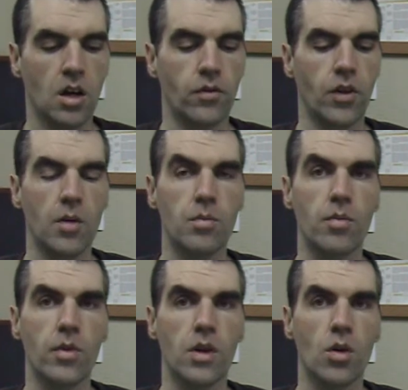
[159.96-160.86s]

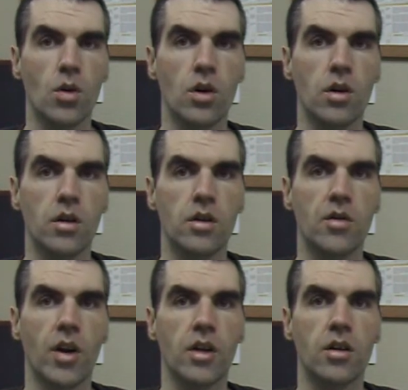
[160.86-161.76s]
from your
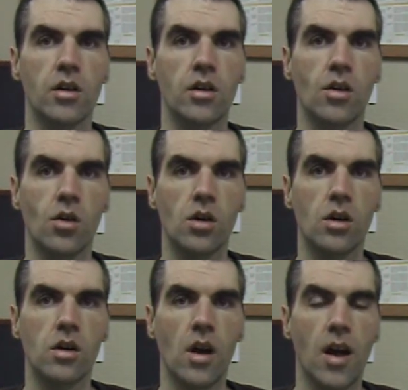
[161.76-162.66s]
director or